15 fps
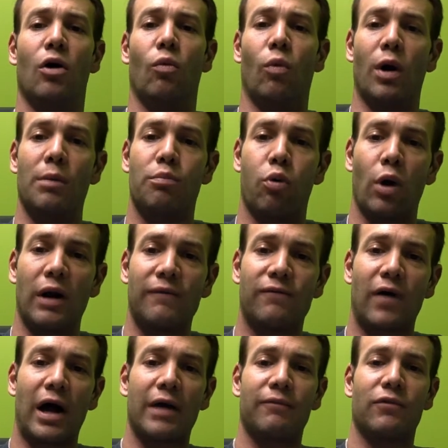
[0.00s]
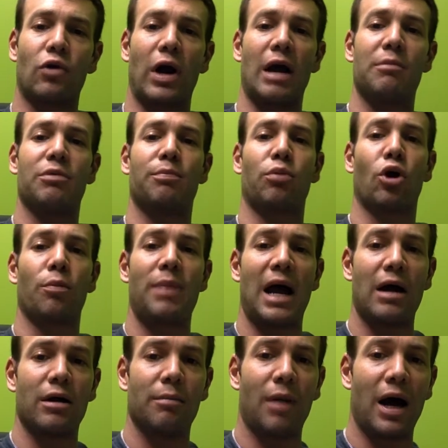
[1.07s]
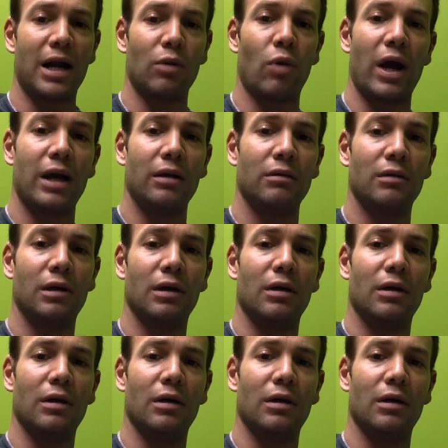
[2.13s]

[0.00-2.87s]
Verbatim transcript: 1.5 grams per pound of body weight.